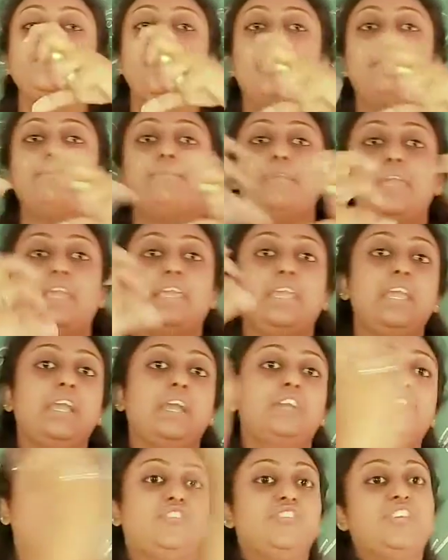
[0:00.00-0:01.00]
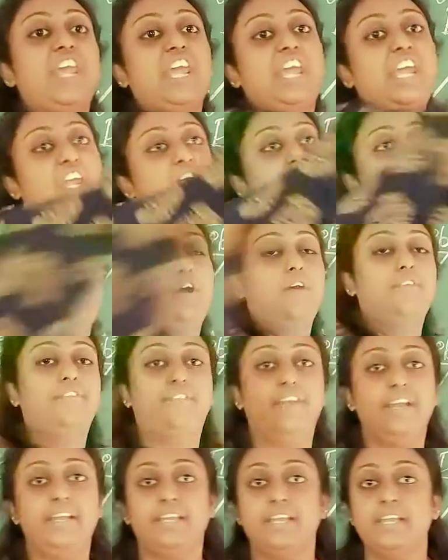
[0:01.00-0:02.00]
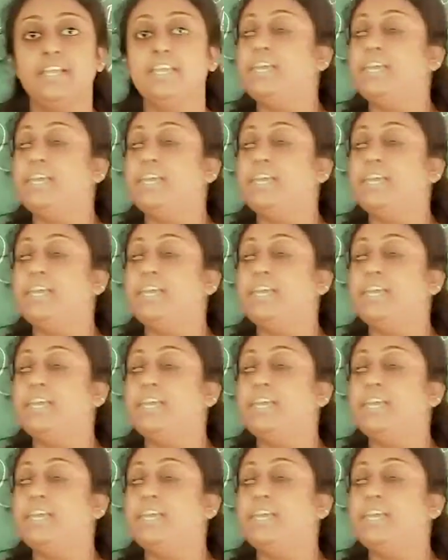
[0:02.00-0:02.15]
you are making a chain of it